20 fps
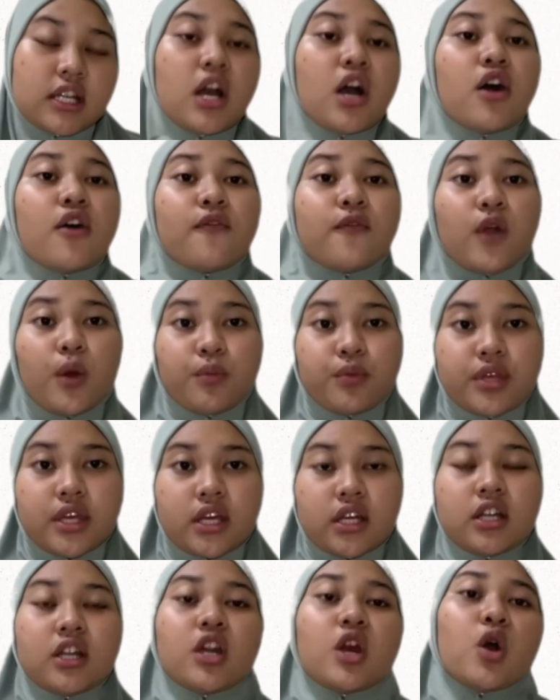From here,
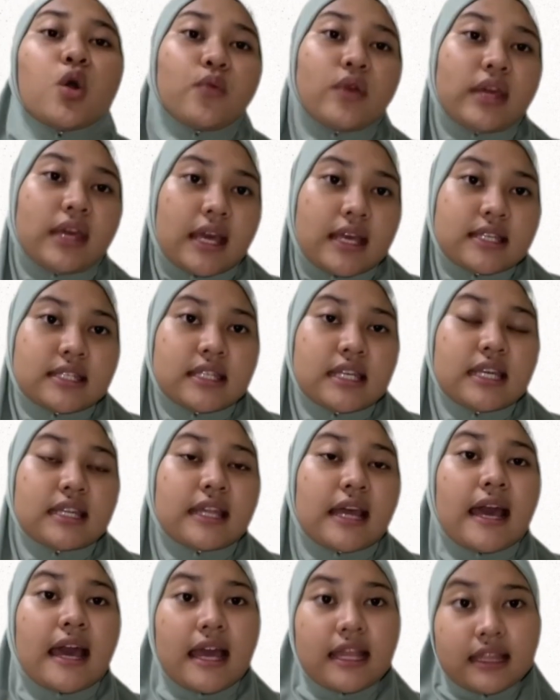we can see
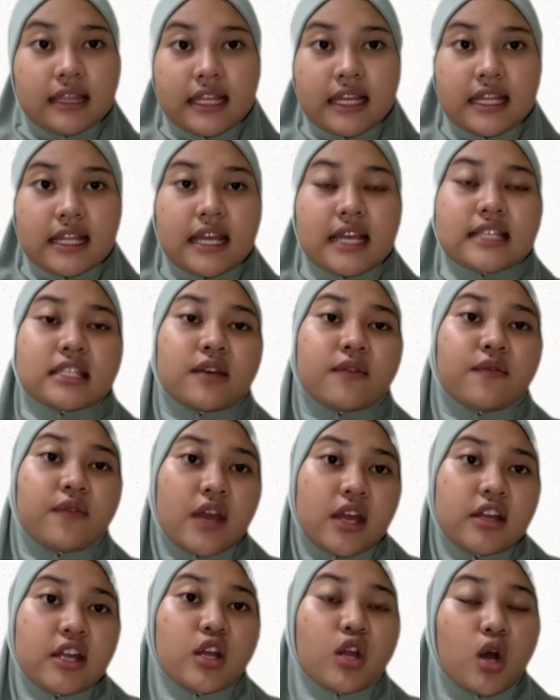that ethylene is a
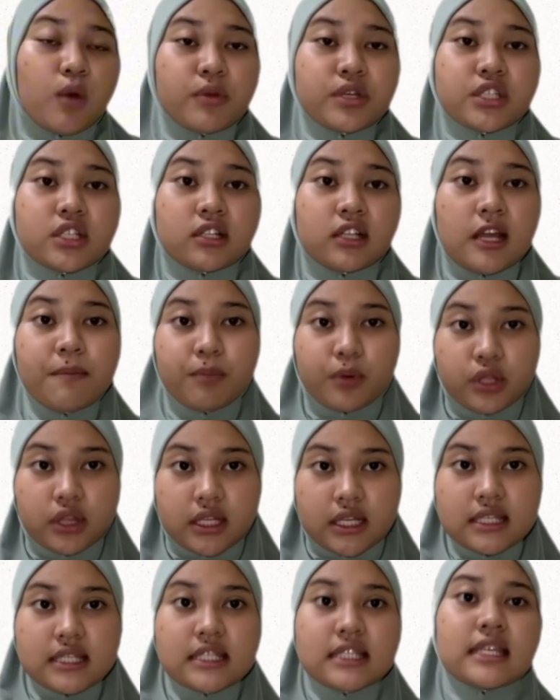very commercial
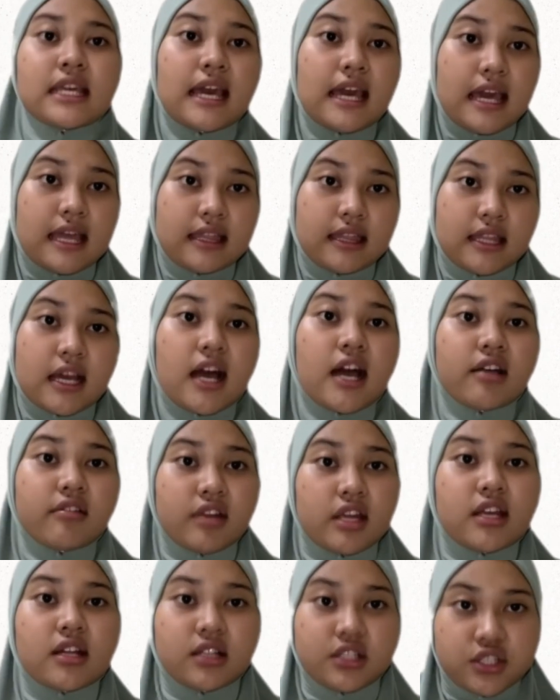importance in the
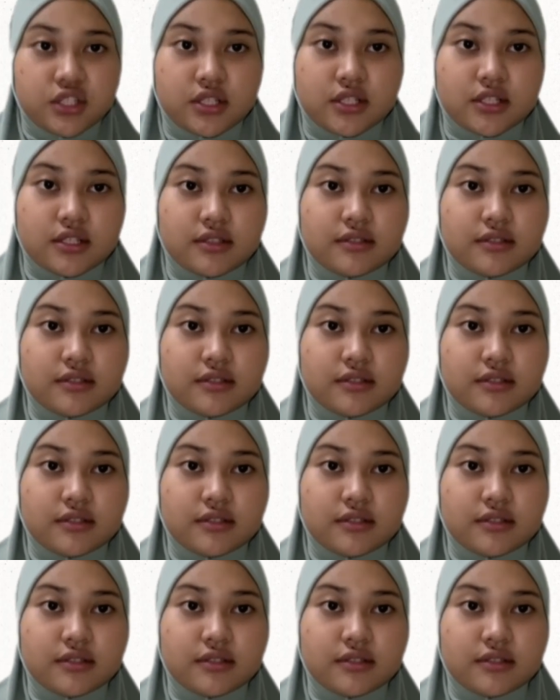agriculture.